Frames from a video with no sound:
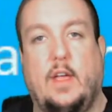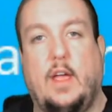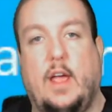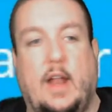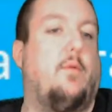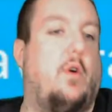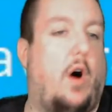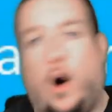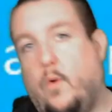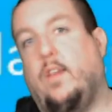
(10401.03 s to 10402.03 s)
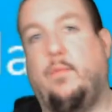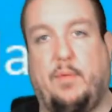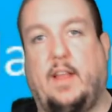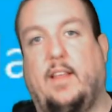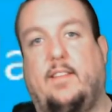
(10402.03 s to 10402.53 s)
and I will always
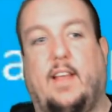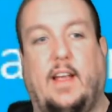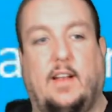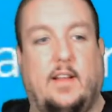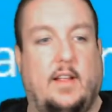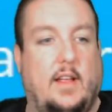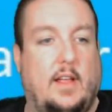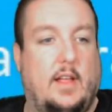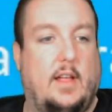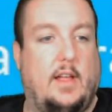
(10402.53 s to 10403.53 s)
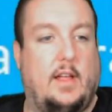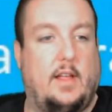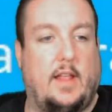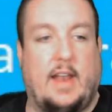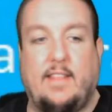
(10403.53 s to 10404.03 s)
play this site.
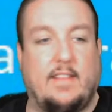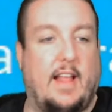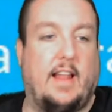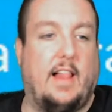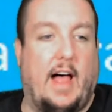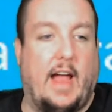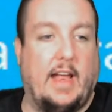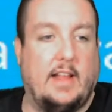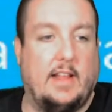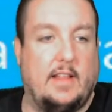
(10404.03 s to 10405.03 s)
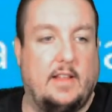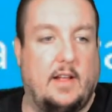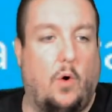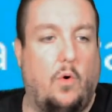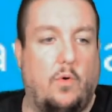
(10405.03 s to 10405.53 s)
And that's not a lie.
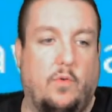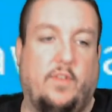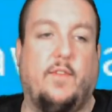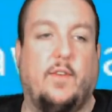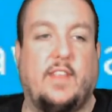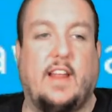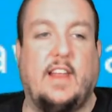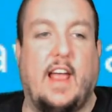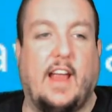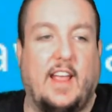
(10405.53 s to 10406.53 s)
Oh, someone almost had the egg.